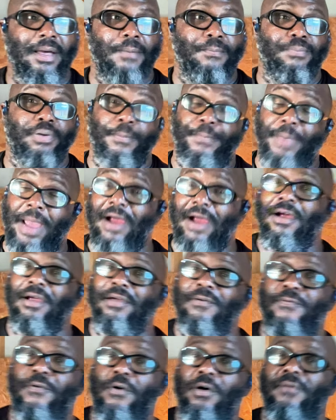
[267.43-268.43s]
preparing
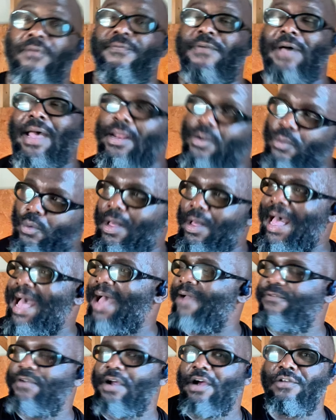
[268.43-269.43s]
for a fight. Well,
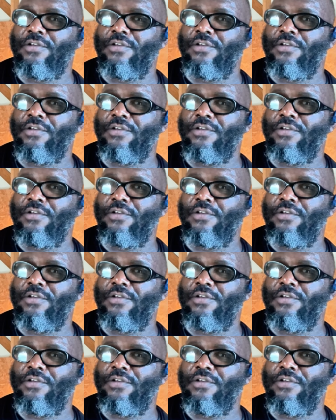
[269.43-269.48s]
after I